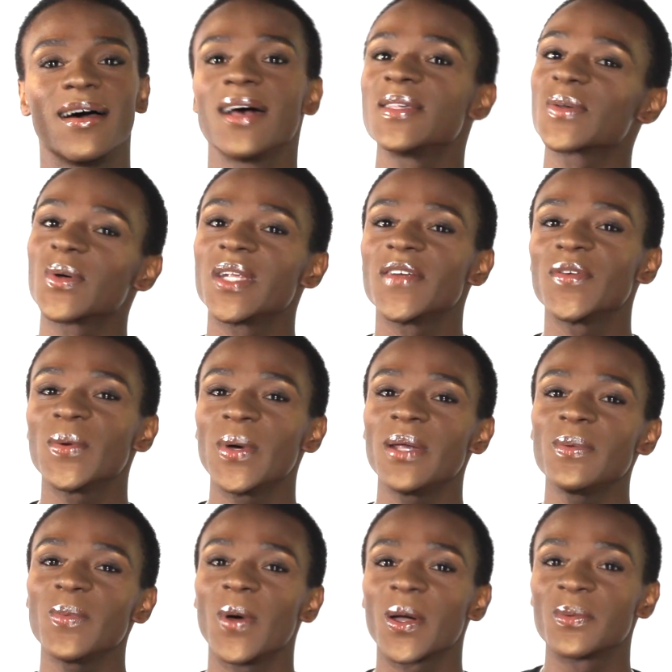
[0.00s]
How's it going,
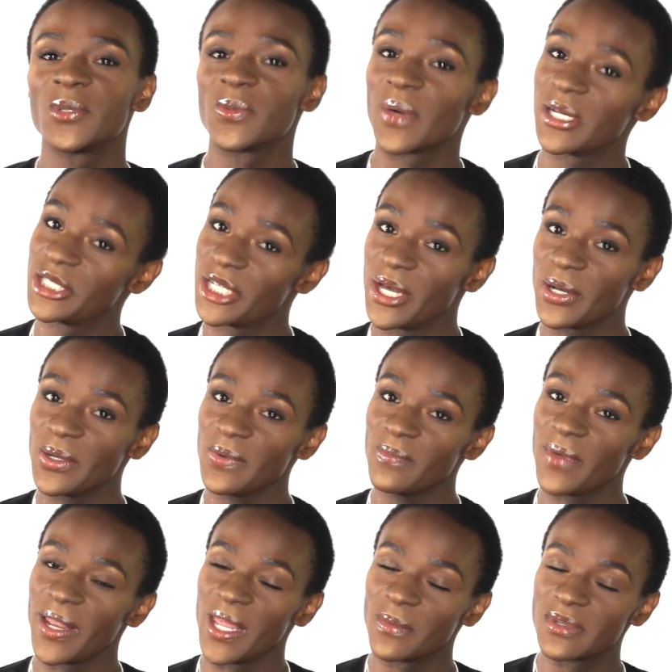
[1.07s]
everyone? Welcome to my channel.
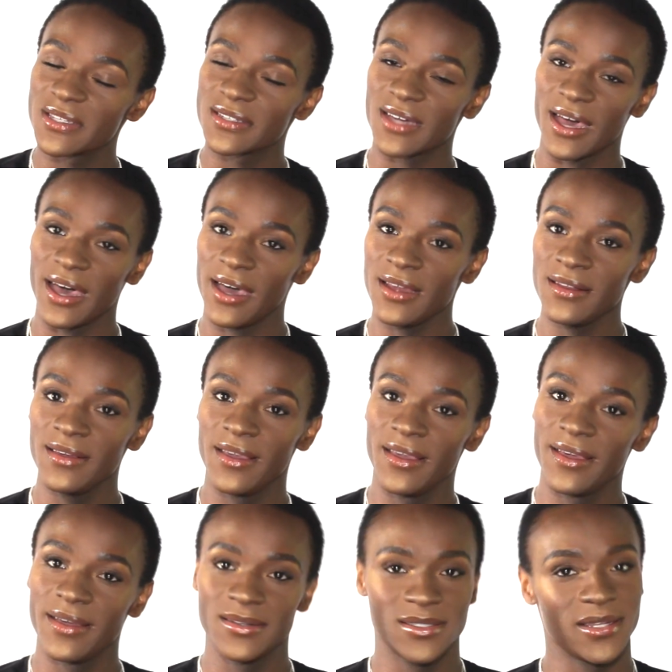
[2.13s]
My name is Todd,
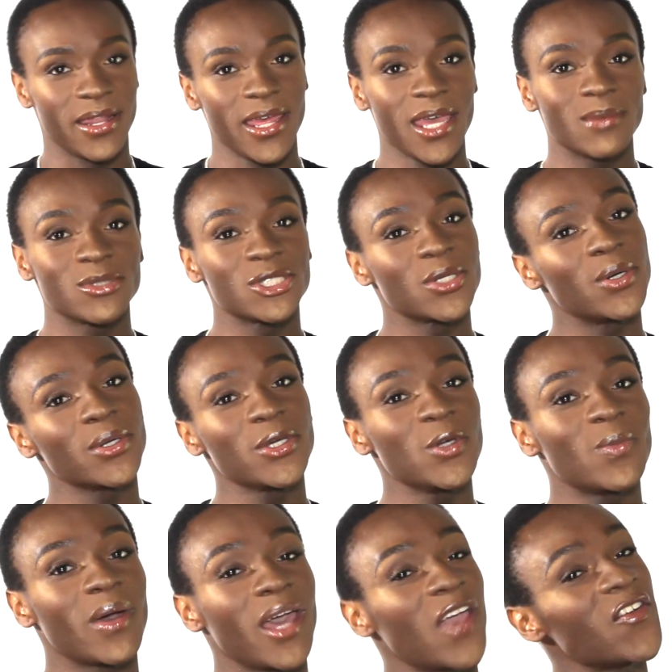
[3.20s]
and today I'm showing
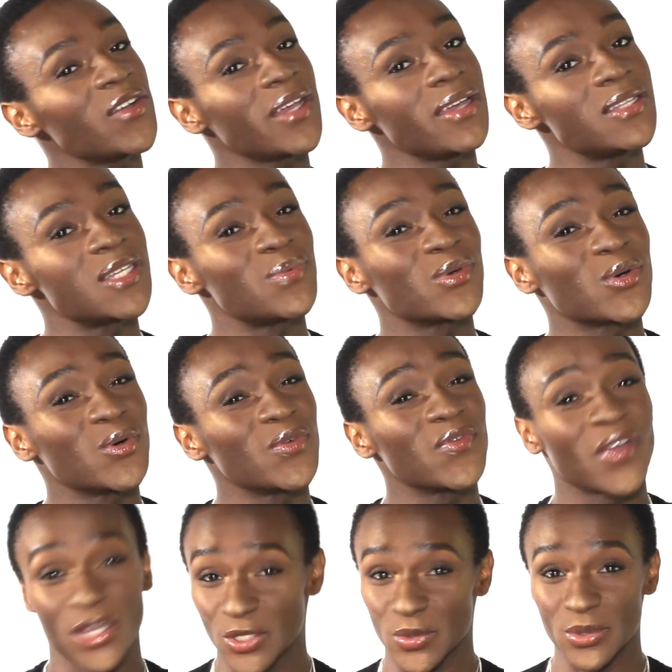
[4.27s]
you my everyday typical
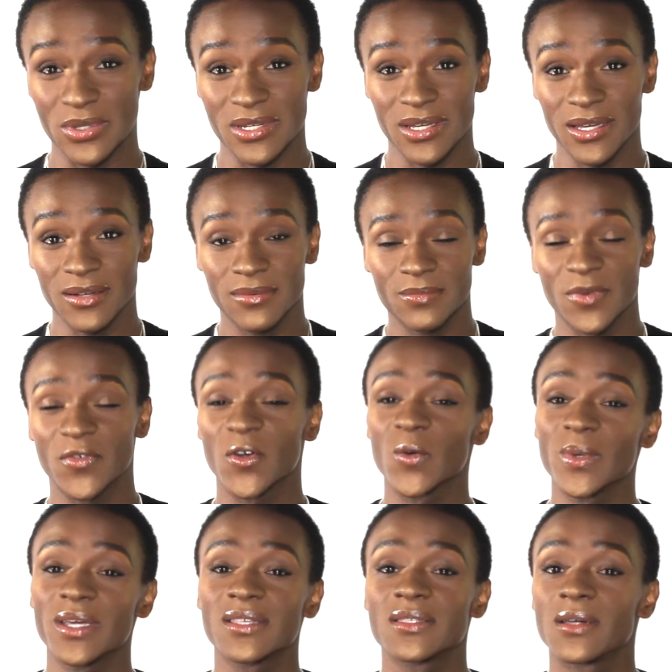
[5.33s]
face routine.
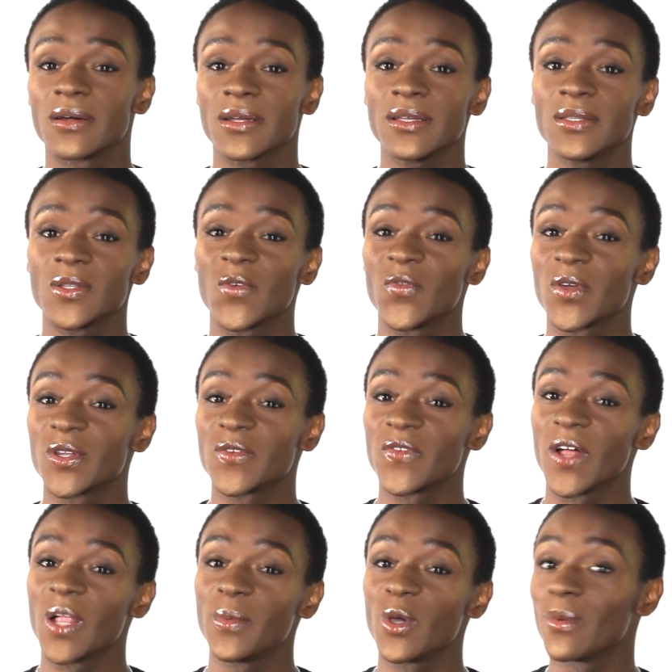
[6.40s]
Before we get started, don't forget to
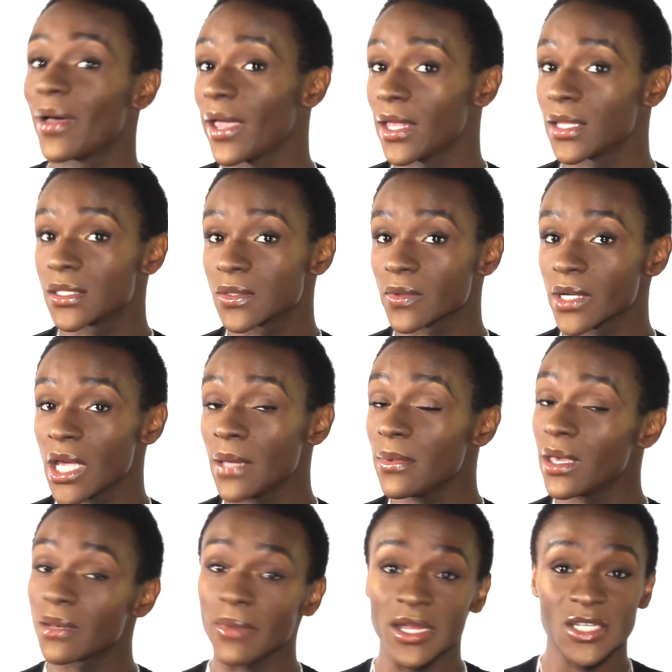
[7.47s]
follow me on my Instagram
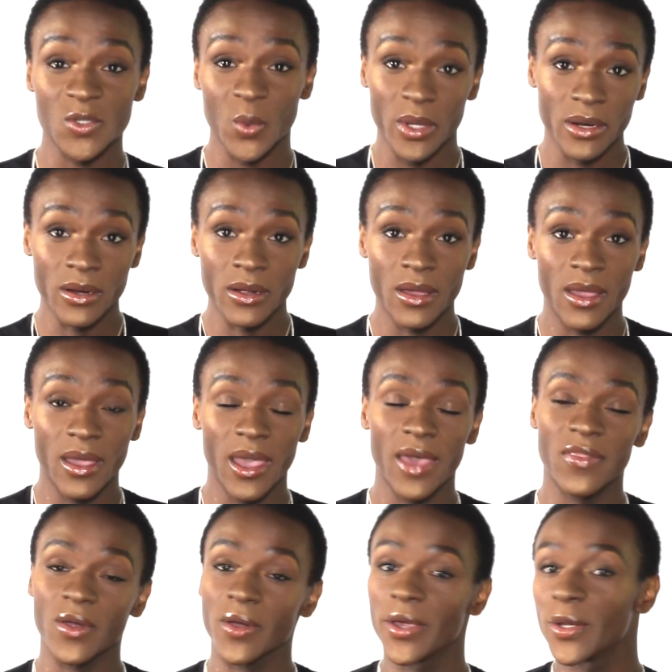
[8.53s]
and my Twitter,
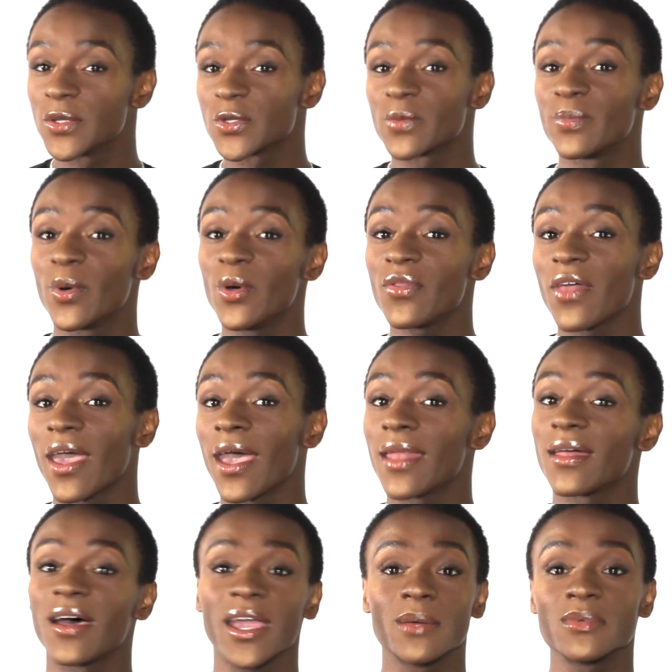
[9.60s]
and their handles are both
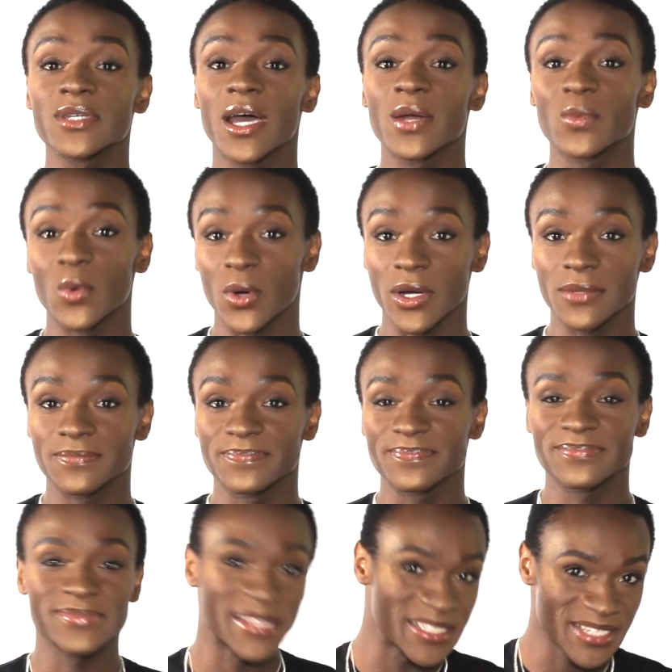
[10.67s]
at IamToddWar.
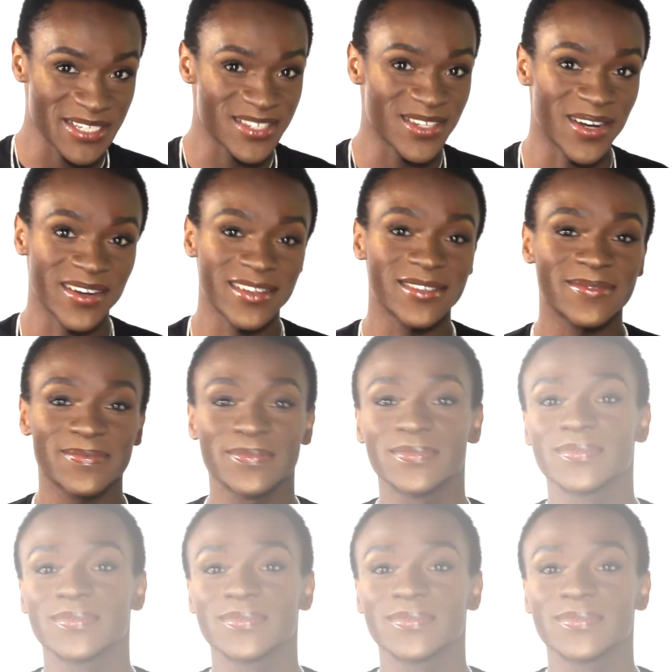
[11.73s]
Let's get started.